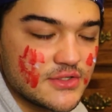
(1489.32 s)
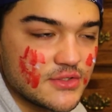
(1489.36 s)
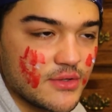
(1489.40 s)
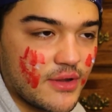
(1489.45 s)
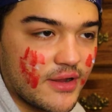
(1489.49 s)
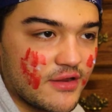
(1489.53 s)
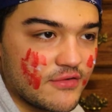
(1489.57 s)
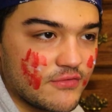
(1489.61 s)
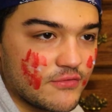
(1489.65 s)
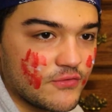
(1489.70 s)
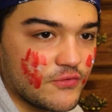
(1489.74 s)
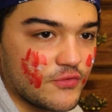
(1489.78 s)
so I
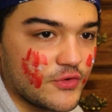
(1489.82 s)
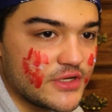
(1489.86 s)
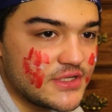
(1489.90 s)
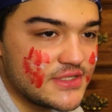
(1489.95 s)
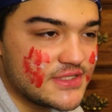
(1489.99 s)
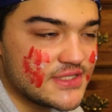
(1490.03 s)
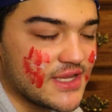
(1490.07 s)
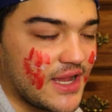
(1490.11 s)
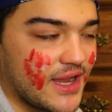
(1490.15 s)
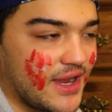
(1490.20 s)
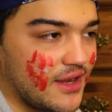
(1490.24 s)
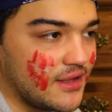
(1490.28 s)
can
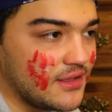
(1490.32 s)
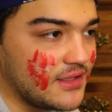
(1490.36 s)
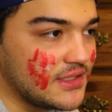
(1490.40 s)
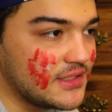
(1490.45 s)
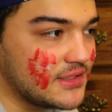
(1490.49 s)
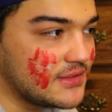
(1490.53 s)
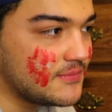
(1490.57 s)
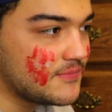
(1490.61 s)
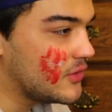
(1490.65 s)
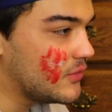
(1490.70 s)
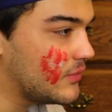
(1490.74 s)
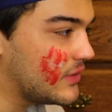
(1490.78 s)
freestyle
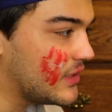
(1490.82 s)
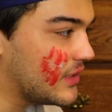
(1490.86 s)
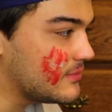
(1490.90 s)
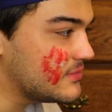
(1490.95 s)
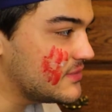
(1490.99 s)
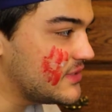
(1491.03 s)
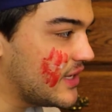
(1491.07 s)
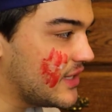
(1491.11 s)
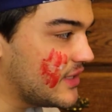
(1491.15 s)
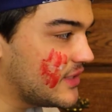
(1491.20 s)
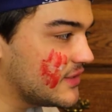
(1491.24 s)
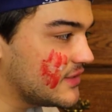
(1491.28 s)
it when I'm
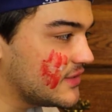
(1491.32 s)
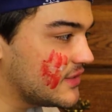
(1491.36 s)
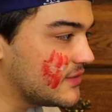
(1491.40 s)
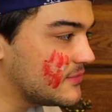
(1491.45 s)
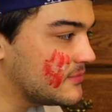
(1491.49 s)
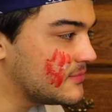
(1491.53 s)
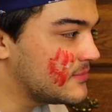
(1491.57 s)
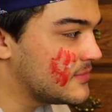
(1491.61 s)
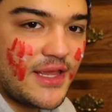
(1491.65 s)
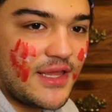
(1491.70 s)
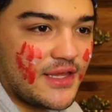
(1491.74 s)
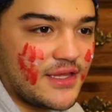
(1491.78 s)
telling
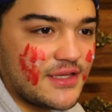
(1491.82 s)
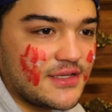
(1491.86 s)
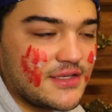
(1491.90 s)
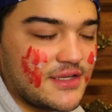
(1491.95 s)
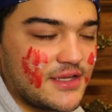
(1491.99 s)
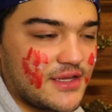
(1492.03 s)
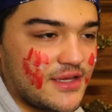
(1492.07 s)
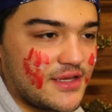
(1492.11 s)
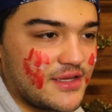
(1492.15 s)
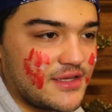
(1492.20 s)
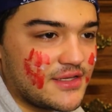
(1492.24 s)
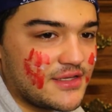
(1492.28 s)
them. And
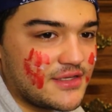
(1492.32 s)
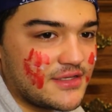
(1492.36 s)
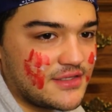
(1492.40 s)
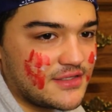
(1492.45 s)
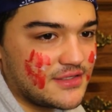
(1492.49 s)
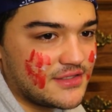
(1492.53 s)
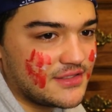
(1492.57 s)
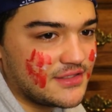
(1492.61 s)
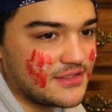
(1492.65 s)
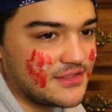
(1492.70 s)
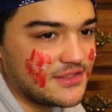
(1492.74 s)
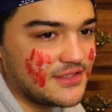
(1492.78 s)

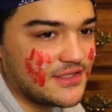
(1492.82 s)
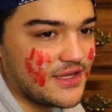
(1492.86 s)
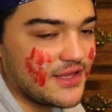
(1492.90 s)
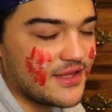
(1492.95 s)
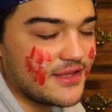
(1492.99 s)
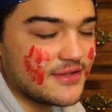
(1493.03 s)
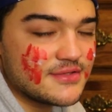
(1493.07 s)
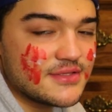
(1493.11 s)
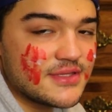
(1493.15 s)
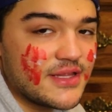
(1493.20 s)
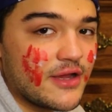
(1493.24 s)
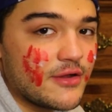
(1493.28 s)

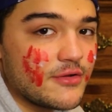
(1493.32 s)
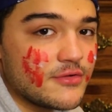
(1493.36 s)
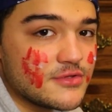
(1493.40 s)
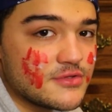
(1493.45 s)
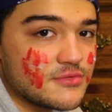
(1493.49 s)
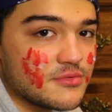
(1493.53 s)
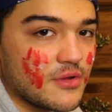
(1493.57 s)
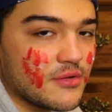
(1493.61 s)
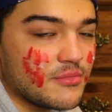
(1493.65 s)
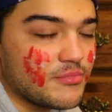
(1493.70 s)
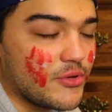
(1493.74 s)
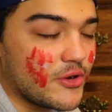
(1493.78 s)
yeah, that
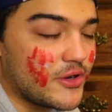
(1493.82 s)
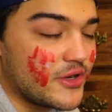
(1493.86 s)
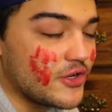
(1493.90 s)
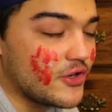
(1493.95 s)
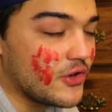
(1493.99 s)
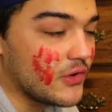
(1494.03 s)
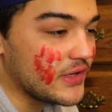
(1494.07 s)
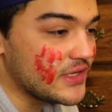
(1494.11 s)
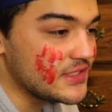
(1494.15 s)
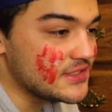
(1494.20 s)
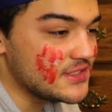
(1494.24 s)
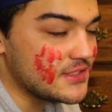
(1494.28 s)
was a pretty
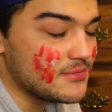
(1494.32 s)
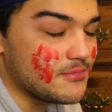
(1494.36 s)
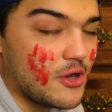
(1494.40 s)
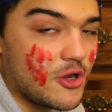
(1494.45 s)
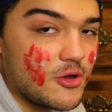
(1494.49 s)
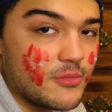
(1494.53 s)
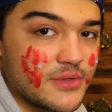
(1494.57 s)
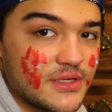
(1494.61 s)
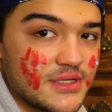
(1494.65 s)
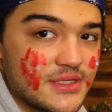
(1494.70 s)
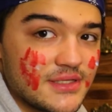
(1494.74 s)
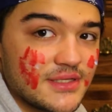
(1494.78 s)
crazy
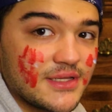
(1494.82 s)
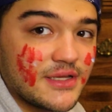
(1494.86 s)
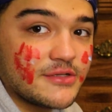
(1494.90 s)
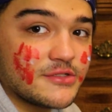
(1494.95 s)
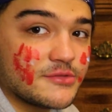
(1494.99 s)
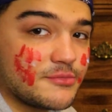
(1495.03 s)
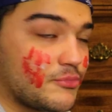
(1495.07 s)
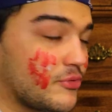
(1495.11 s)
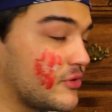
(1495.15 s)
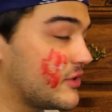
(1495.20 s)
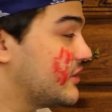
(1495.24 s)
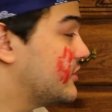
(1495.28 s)
moment. That
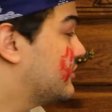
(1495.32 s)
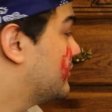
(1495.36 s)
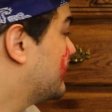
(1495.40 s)
was pretty